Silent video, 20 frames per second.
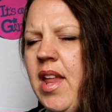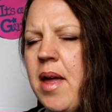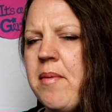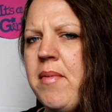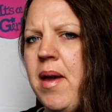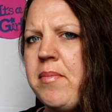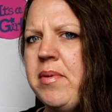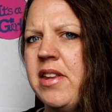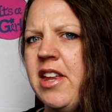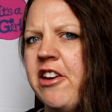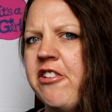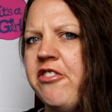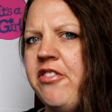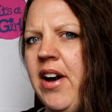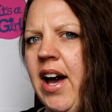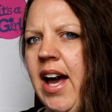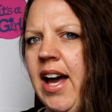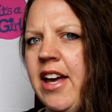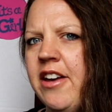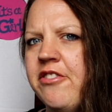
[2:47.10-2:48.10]
maybe like
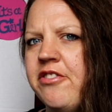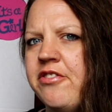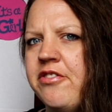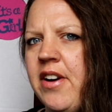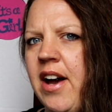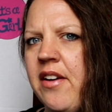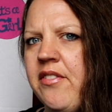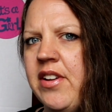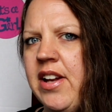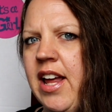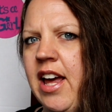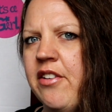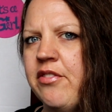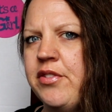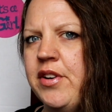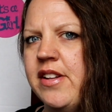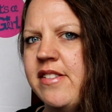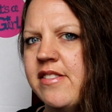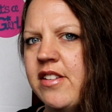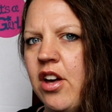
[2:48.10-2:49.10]
5.5
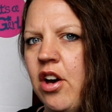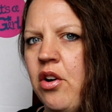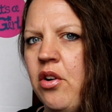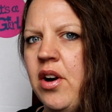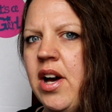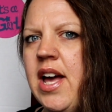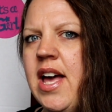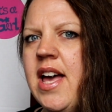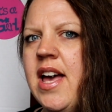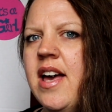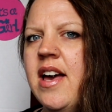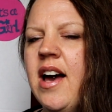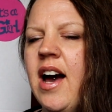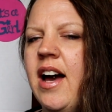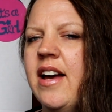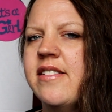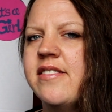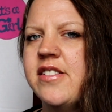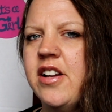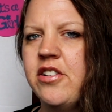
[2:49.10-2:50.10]
weeks ago,
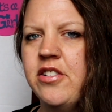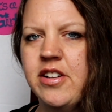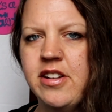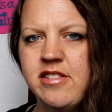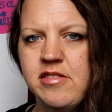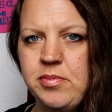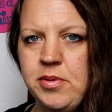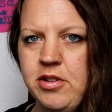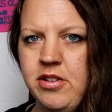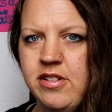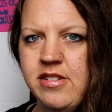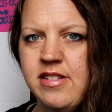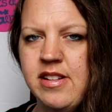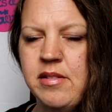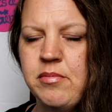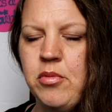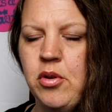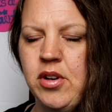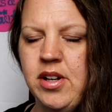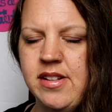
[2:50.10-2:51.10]
I started
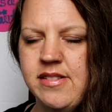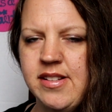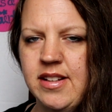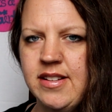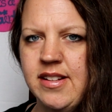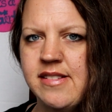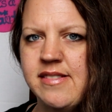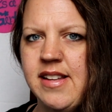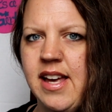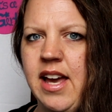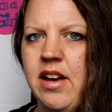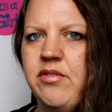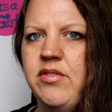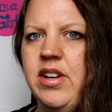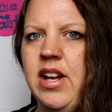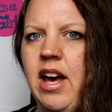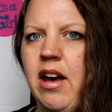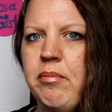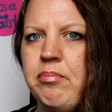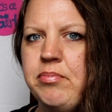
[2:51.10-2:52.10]
experiencing morning sickness. I have
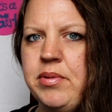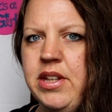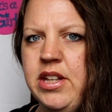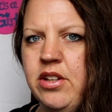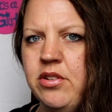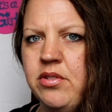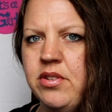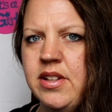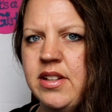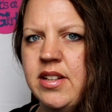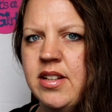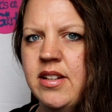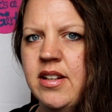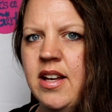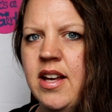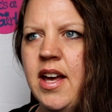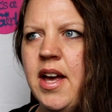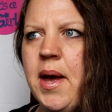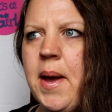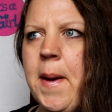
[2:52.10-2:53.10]
not puked,
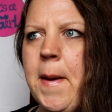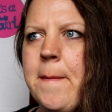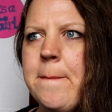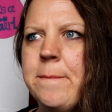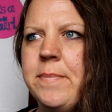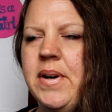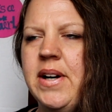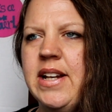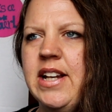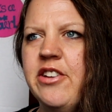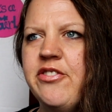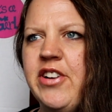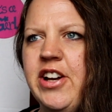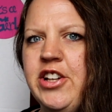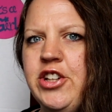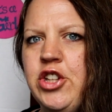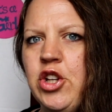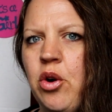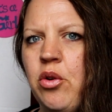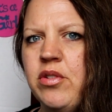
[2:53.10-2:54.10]
but if I
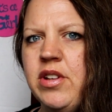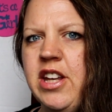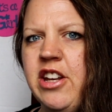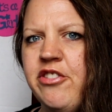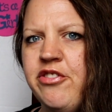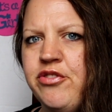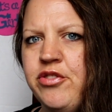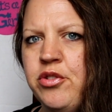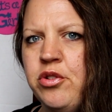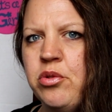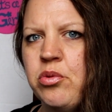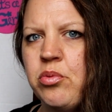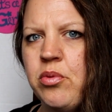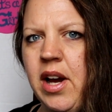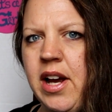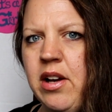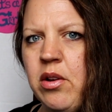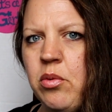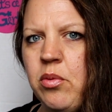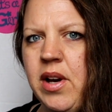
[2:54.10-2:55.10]
don't get food
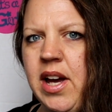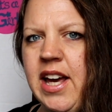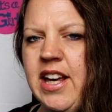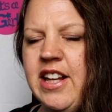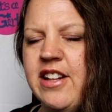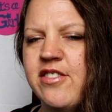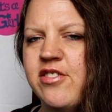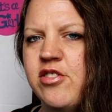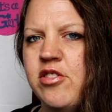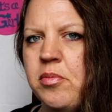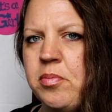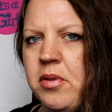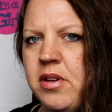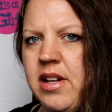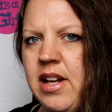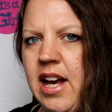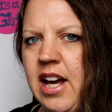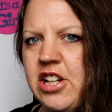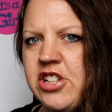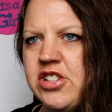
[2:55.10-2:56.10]
right away, I get super
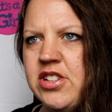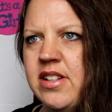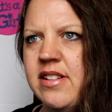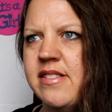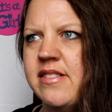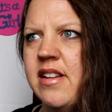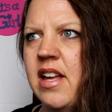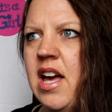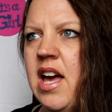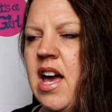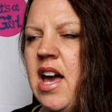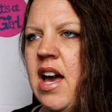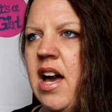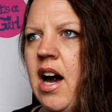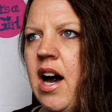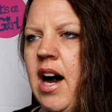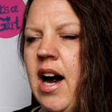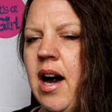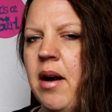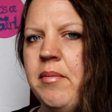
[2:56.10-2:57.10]
nauseous.
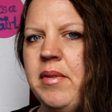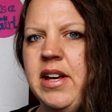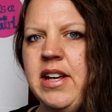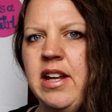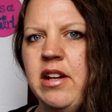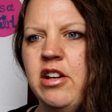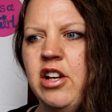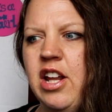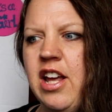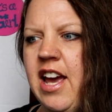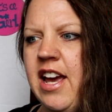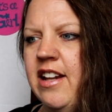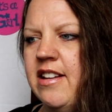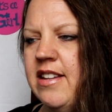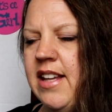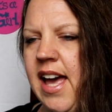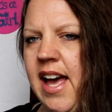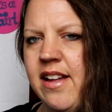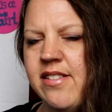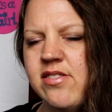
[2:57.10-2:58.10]
It
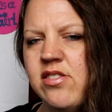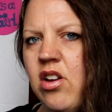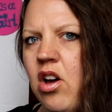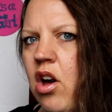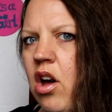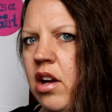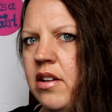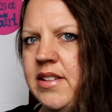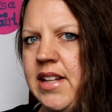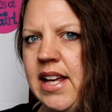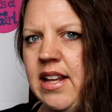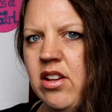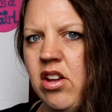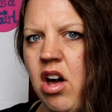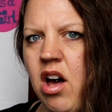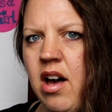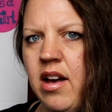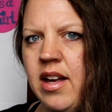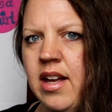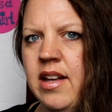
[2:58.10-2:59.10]
lasts all day
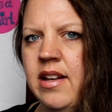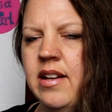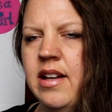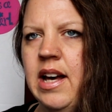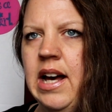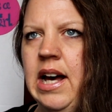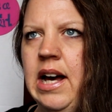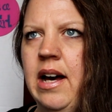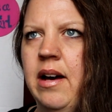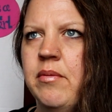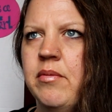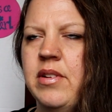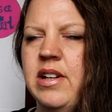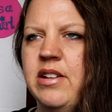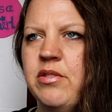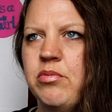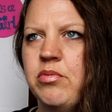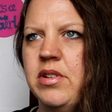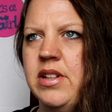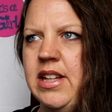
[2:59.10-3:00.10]
long.
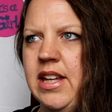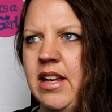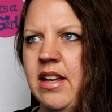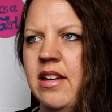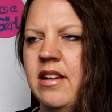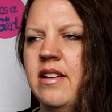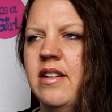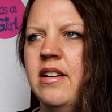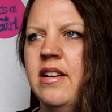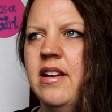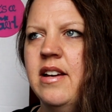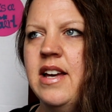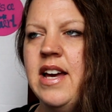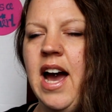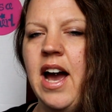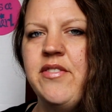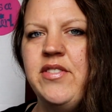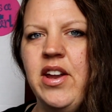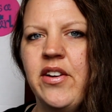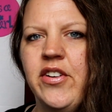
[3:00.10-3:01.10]

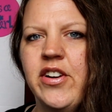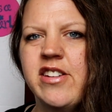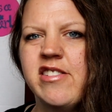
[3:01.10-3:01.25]
I've never